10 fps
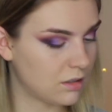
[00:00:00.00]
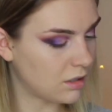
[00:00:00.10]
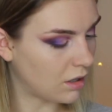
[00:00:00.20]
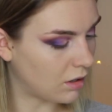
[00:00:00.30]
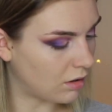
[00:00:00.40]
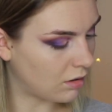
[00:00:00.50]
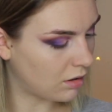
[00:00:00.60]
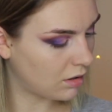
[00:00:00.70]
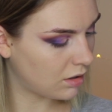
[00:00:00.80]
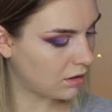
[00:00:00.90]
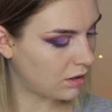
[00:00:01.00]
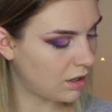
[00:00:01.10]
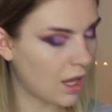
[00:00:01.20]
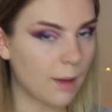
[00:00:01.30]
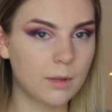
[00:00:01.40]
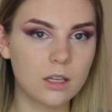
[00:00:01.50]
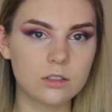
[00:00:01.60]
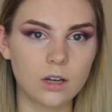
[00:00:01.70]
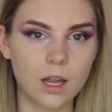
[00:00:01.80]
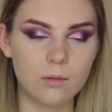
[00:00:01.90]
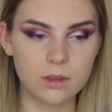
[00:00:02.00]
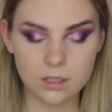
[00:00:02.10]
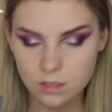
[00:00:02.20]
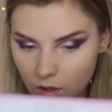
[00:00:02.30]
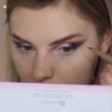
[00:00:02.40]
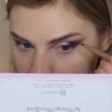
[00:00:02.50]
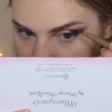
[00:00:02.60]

So I'm going to try with the taupe,